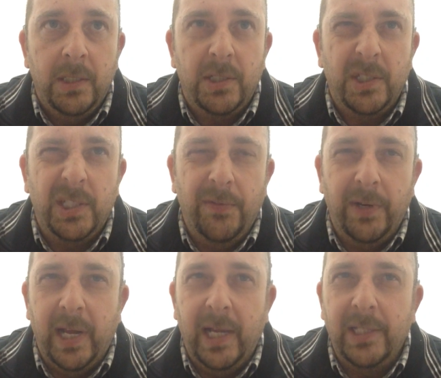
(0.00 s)
just in
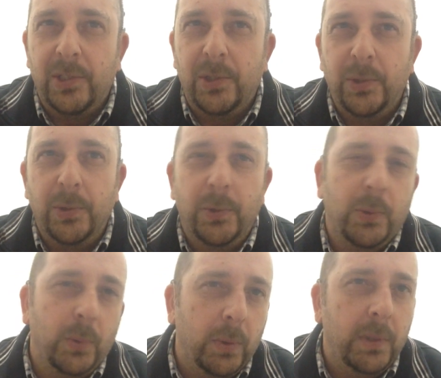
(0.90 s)
regards
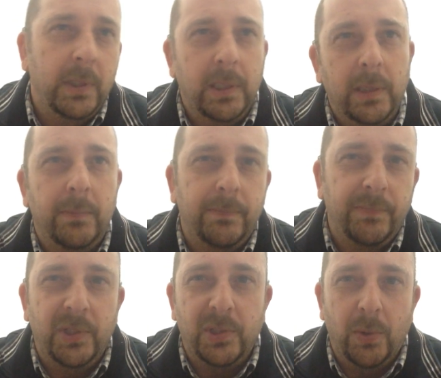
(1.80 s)
to
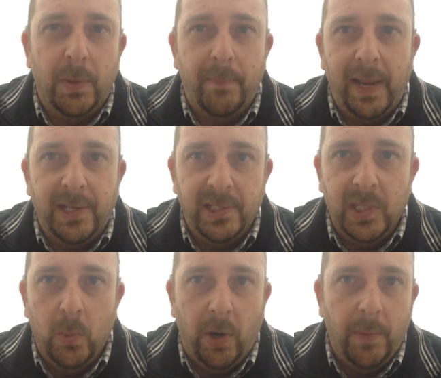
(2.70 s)
just sort of
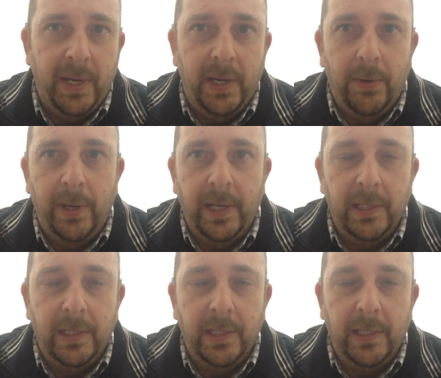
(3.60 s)
balancing what I'm hearing.